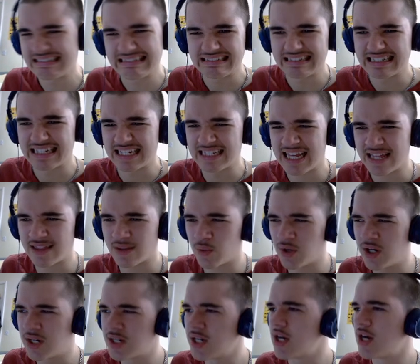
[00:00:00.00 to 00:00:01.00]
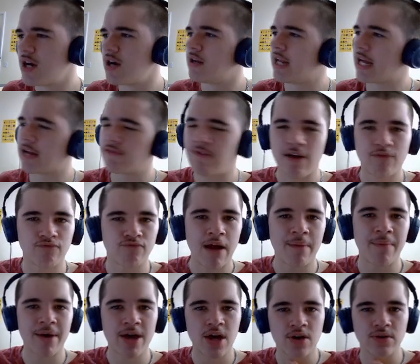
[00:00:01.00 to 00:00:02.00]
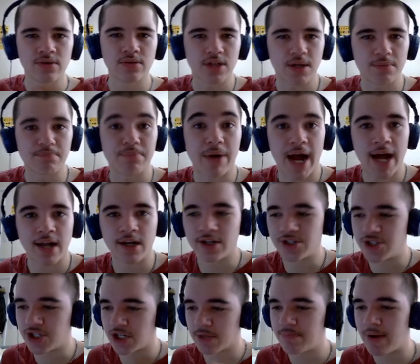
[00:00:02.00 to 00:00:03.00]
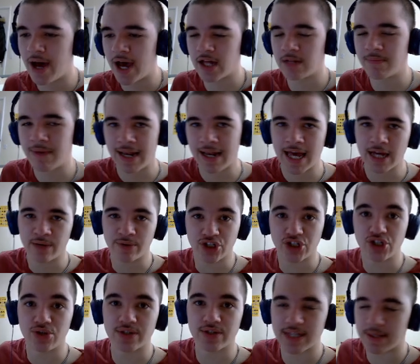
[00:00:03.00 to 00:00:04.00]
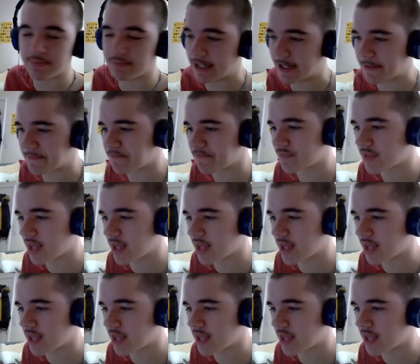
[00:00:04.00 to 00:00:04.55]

Is that the word? Like write my own compiler to compile my language to assembly,